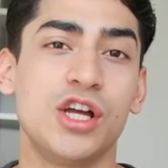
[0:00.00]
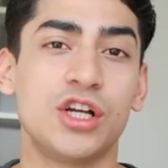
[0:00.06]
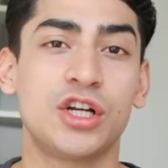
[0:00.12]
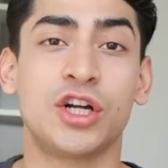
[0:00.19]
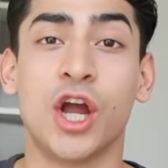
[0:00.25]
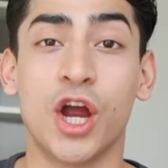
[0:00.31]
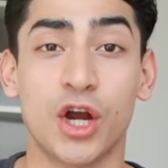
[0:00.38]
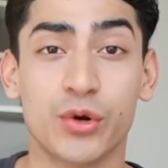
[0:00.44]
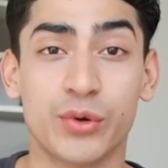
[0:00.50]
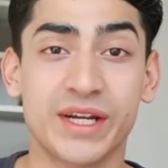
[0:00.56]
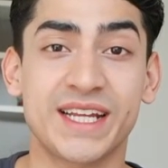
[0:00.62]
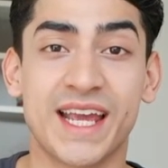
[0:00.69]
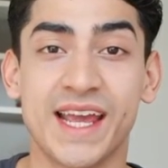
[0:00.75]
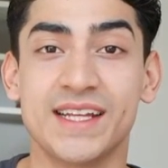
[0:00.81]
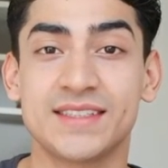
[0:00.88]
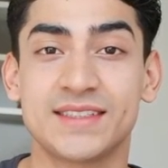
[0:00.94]
curry
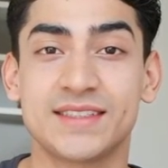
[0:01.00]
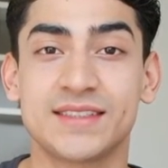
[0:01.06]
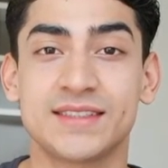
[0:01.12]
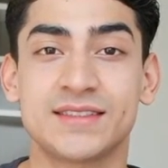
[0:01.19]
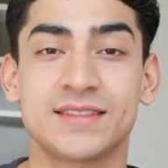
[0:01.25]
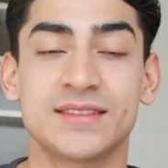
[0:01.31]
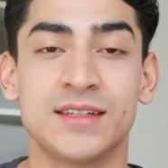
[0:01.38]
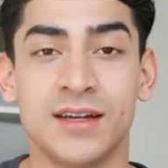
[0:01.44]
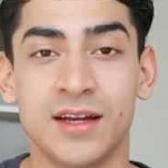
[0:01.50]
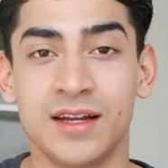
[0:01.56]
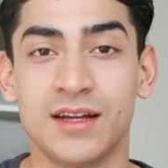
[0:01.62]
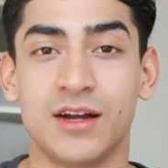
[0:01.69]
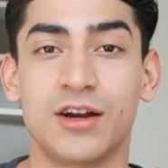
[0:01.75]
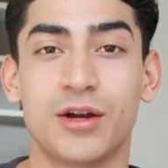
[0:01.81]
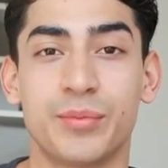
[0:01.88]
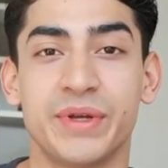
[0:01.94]
cases
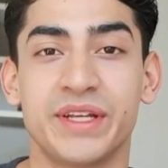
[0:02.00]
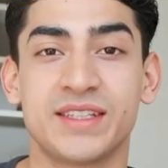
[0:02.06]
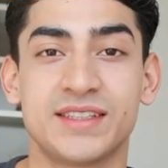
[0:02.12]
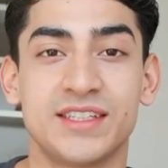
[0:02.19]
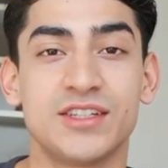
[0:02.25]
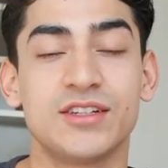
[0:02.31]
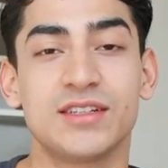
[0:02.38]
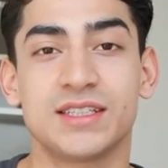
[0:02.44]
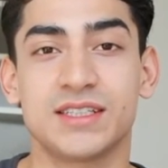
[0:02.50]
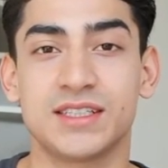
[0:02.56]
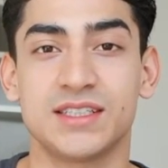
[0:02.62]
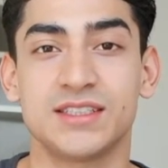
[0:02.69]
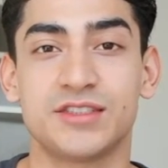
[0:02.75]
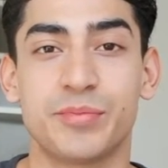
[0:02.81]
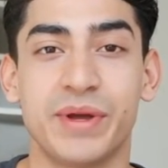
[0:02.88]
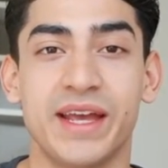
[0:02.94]
are a big deal
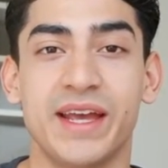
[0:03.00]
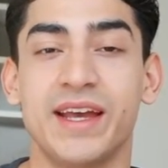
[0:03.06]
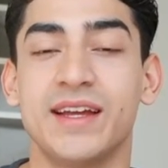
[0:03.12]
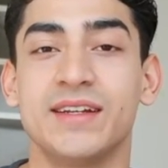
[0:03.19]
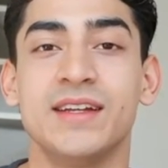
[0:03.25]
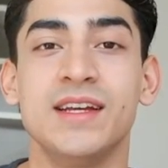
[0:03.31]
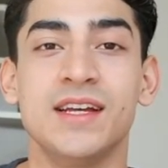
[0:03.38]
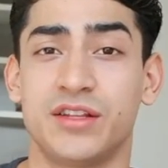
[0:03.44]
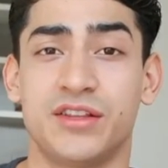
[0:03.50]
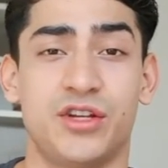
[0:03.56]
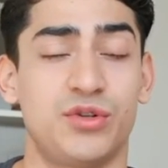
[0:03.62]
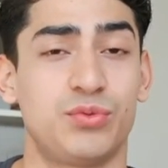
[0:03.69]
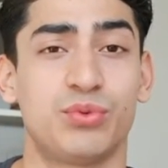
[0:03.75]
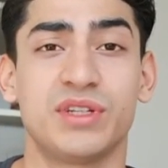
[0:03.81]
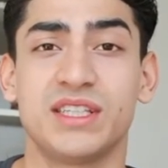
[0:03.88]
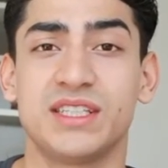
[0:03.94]
in Japan. They're
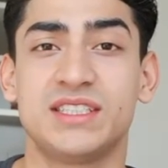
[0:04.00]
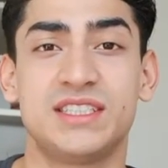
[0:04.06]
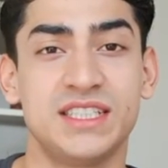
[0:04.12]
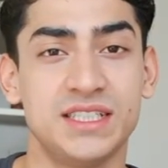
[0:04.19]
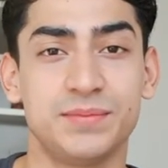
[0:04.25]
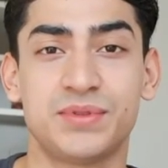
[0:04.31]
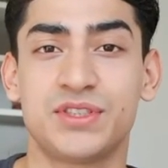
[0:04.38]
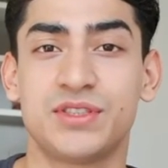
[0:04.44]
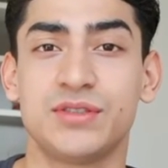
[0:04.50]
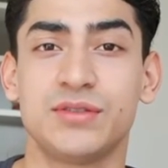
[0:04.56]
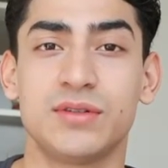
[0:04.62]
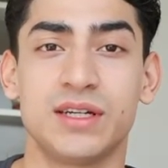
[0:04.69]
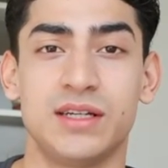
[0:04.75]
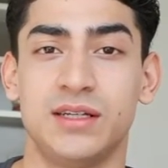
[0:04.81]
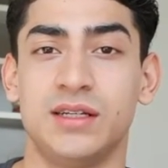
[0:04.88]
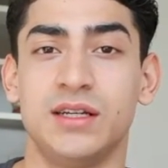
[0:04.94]
really cheap too,
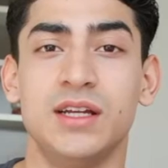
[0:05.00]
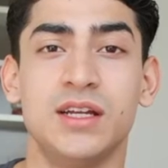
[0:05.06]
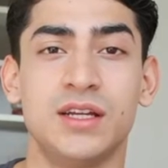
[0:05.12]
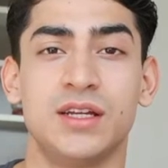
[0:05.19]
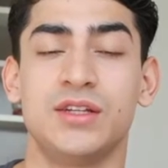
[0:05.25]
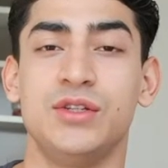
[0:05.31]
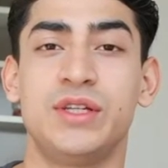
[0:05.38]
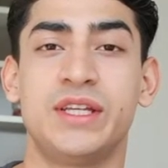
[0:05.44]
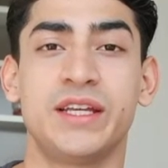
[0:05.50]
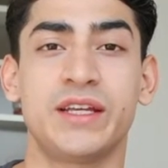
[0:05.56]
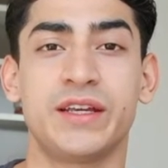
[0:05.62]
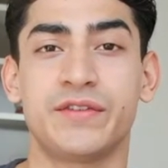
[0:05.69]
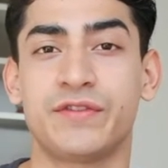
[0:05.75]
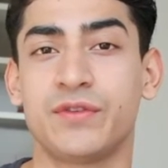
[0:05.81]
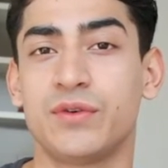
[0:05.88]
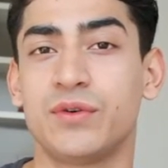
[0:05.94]
and you can
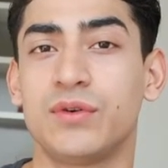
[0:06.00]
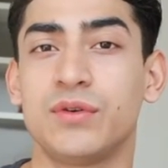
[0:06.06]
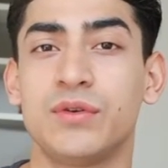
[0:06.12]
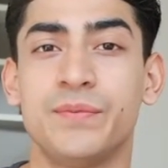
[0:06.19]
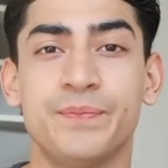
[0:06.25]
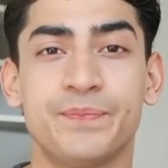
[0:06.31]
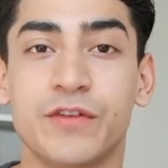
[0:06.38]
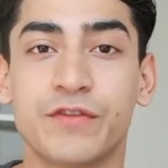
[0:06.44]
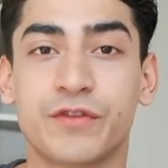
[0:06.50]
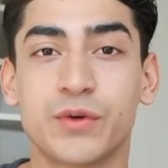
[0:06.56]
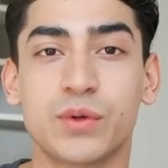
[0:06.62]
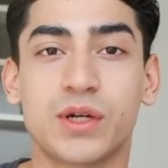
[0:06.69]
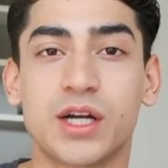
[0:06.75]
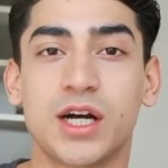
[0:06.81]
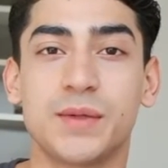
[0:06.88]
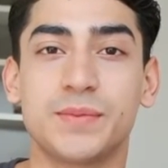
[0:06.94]
get full.
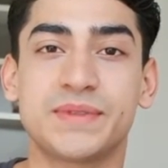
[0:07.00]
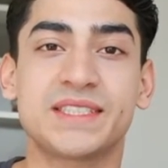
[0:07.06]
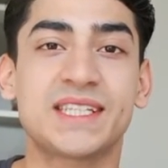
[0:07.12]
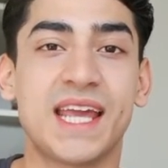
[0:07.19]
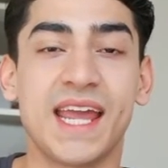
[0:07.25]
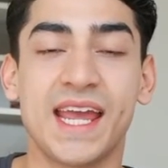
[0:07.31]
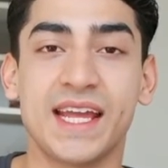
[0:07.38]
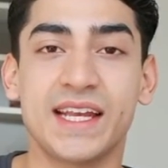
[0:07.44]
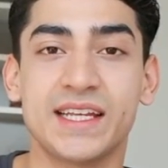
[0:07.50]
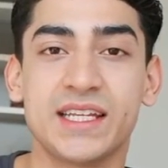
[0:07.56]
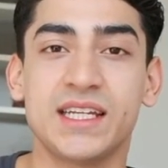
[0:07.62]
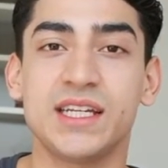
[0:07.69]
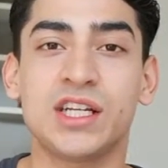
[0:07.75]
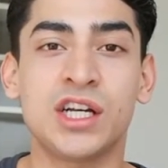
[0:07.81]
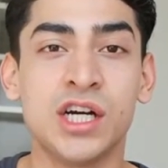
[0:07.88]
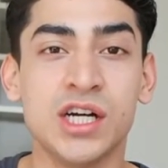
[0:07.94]
Fruit cups,
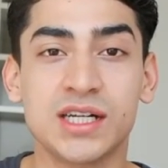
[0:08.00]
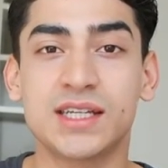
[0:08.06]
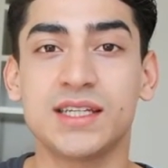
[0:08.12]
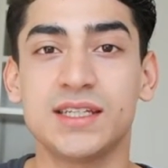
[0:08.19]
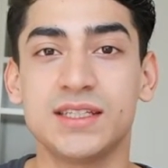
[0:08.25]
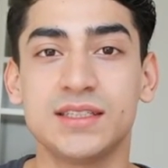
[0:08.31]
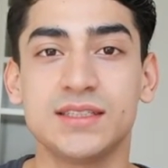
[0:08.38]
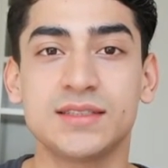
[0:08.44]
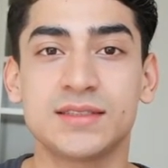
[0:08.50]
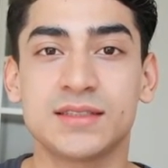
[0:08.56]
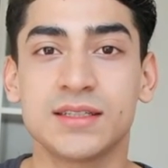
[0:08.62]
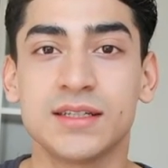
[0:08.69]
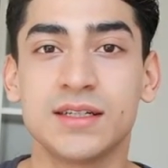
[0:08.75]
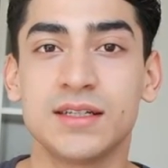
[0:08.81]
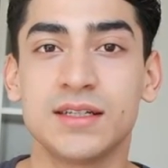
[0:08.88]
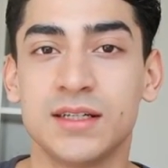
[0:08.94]
candy, cookies,
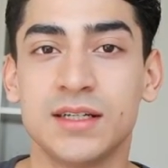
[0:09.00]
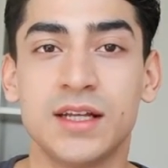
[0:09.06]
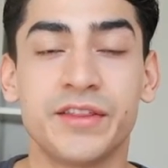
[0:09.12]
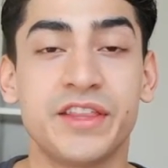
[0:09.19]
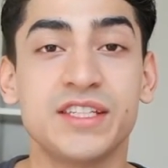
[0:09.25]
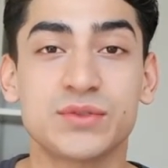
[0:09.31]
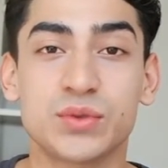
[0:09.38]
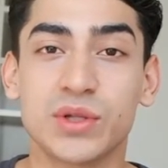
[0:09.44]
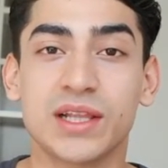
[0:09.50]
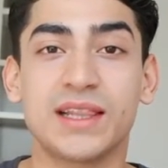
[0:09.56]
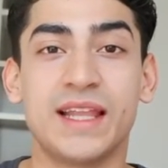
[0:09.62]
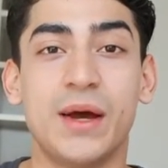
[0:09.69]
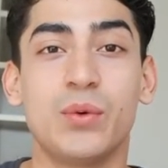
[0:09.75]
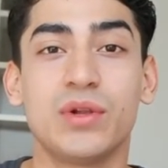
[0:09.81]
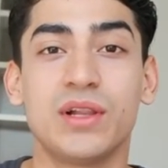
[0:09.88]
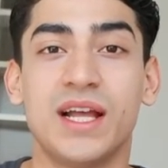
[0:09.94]
things
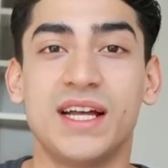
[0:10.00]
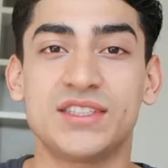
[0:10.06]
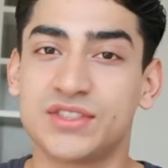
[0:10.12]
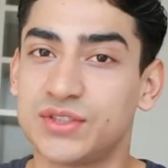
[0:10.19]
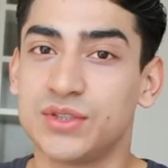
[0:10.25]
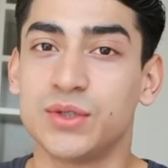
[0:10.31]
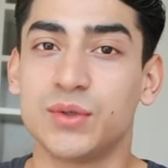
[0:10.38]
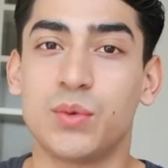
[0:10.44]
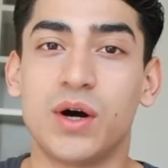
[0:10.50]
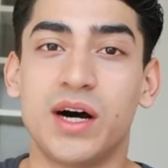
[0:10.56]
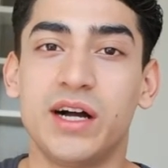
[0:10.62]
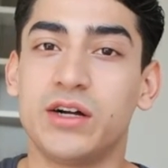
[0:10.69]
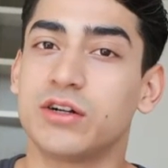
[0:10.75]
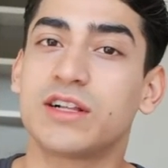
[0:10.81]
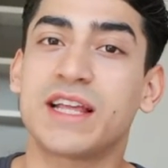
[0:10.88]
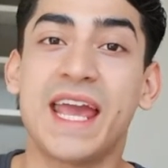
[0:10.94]
that will last you a
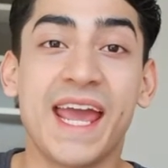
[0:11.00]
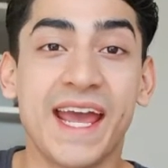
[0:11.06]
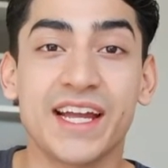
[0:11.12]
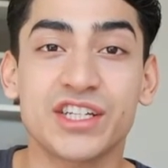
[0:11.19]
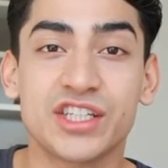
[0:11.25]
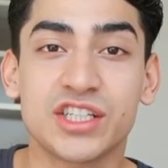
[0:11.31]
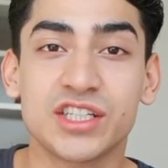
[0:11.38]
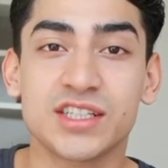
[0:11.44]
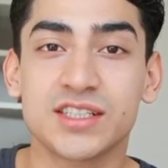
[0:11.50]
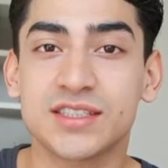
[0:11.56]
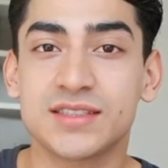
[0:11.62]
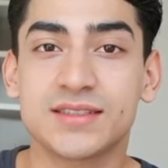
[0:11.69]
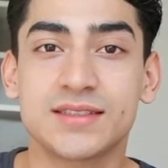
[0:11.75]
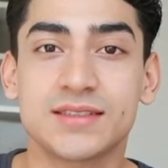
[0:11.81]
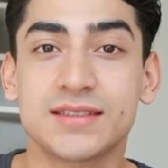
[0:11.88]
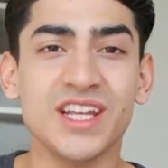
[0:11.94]
while. Canned
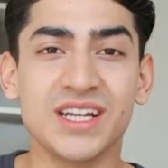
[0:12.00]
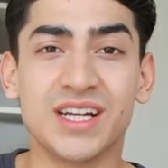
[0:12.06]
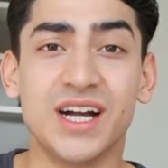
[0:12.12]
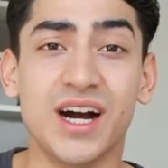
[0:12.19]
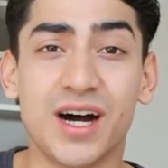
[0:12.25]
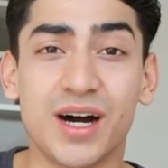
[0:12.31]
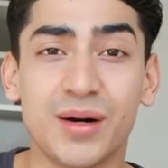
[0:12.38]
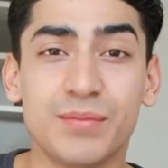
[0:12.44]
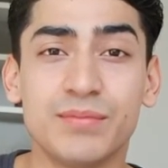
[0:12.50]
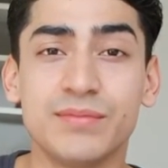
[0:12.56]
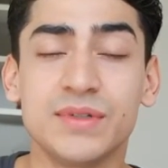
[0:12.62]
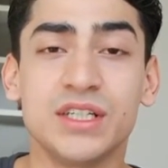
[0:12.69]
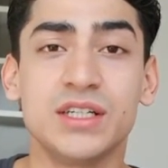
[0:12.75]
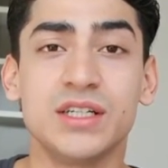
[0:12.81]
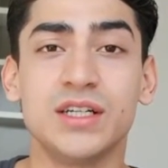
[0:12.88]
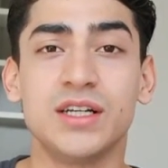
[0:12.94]
goods,
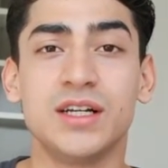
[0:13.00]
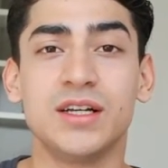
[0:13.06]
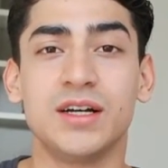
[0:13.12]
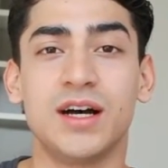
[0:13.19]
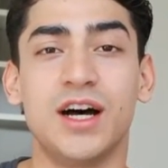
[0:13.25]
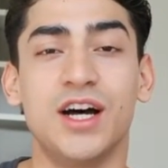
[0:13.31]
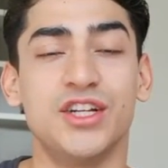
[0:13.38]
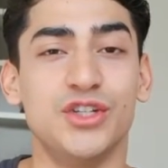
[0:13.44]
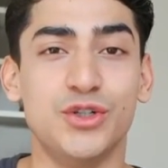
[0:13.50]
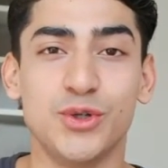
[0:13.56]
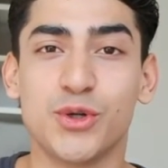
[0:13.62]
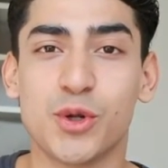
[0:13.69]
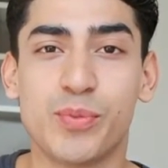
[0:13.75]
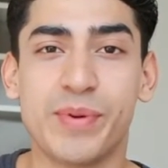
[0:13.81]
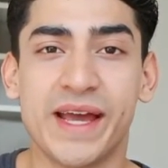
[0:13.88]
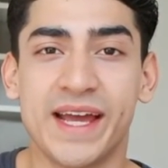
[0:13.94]
gum,
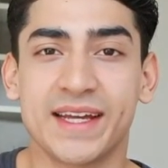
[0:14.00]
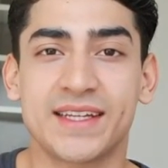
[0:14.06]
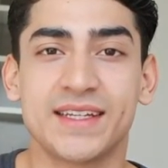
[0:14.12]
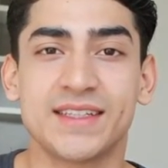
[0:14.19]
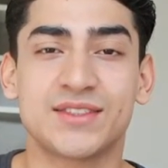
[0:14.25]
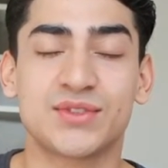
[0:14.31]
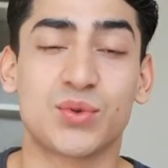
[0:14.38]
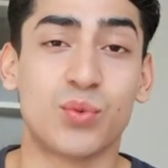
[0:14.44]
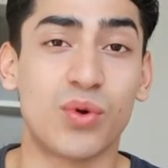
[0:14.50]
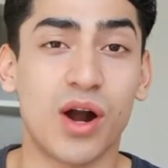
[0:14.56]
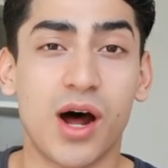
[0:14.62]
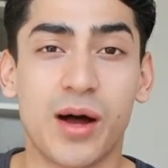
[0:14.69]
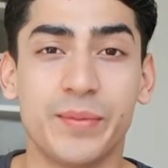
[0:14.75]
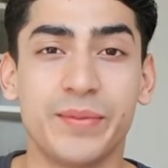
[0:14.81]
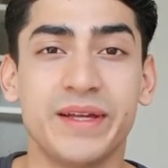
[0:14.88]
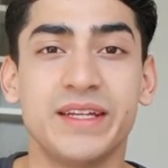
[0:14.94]
noodle packets,
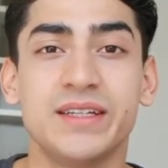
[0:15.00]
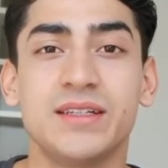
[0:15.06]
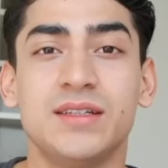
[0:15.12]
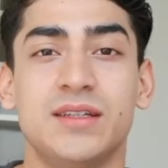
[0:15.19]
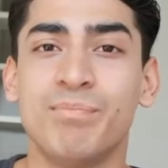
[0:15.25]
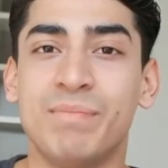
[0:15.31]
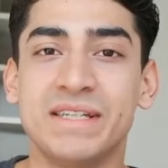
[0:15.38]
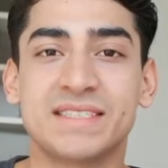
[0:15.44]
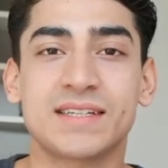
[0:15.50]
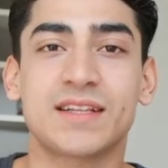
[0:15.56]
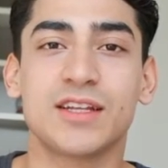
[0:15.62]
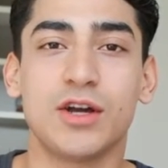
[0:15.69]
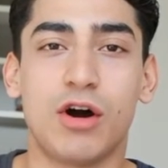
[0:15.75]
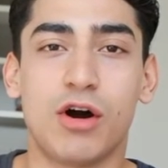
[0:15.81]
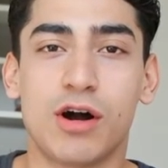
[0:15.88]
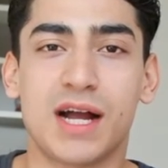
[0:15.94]
ramen, basically
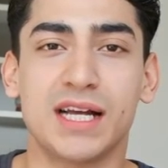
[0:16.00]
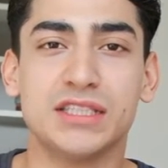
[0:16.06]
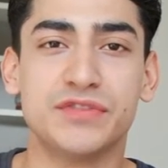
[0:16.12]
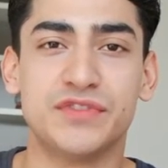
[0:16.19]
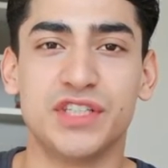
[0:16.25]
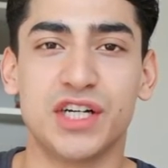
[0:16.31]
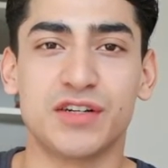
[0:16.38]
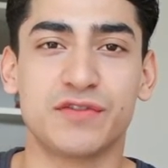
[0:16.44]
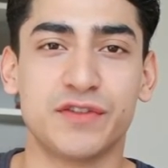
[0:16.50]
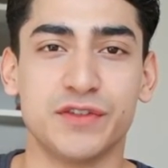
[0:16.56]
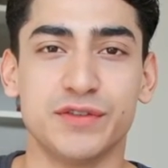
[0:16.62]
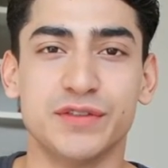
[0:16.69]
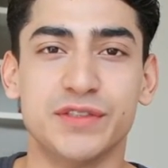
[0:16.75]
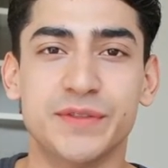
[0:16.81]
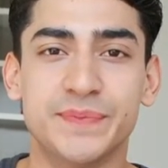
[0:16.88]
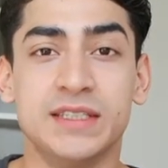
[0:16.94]
all kinds of junk food.